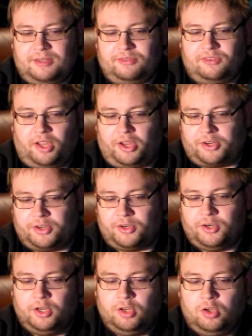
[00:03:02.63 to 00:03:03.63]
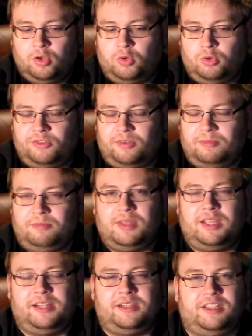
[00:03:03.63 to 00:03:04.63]
Deathstalker, who is
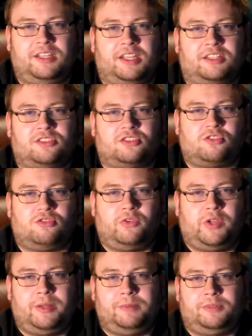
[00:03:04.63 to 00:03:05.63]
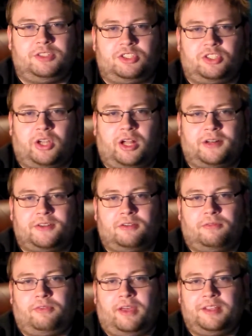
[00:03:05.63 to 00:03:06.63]
immediately extremely shocked
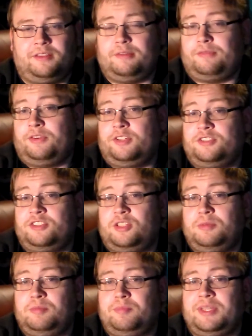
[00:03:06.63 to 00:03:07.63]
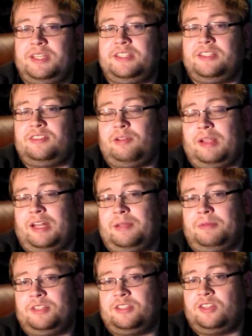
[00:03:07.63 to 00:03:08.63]
to find the first human being he's
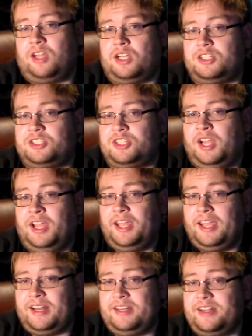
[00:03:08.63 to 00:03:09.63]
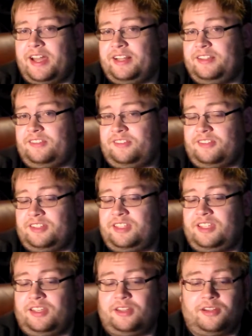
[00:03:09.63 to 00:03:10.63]
unable to touch and not instantly
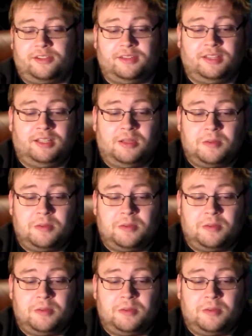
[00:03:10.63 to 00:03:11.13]
kill.